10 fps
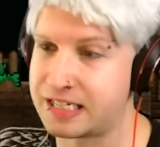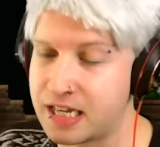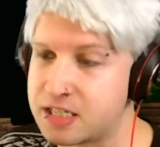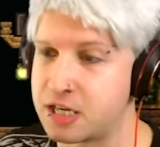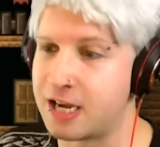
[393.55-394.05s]

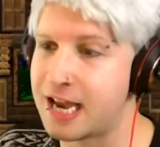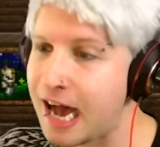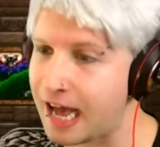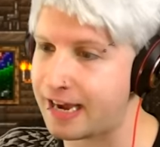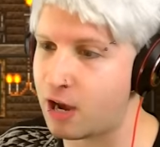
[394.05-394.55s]
does
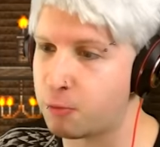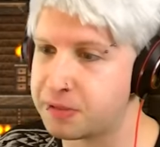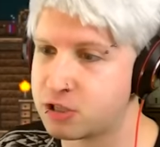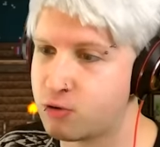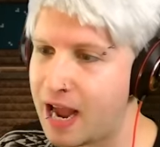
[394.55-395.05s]
not help
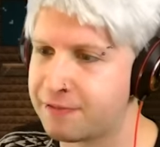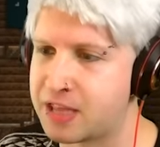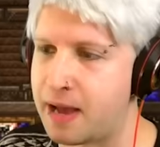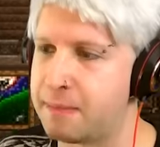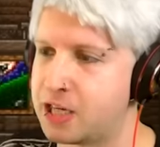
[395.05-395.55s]
us craft
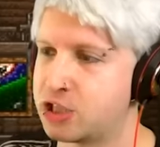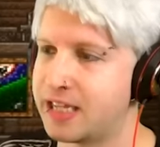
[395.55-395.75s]
that much.